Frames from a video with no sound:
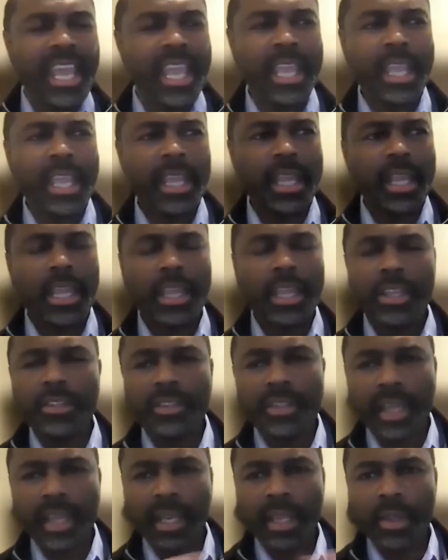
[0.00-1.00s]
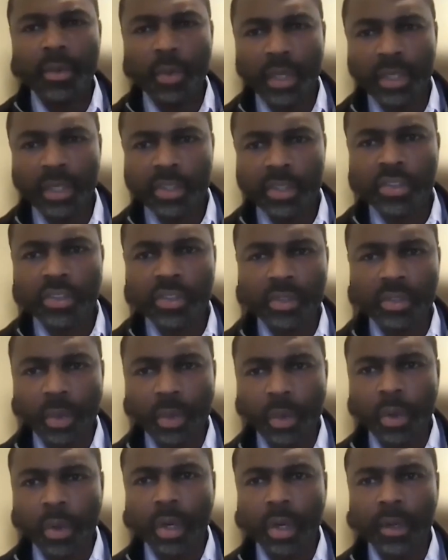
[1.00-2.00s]
he he said he went to the
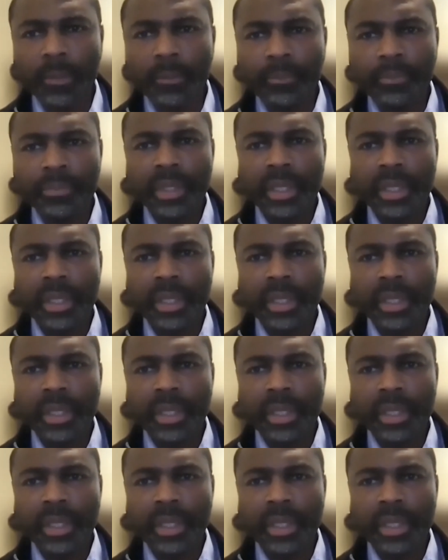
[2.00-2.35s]
store,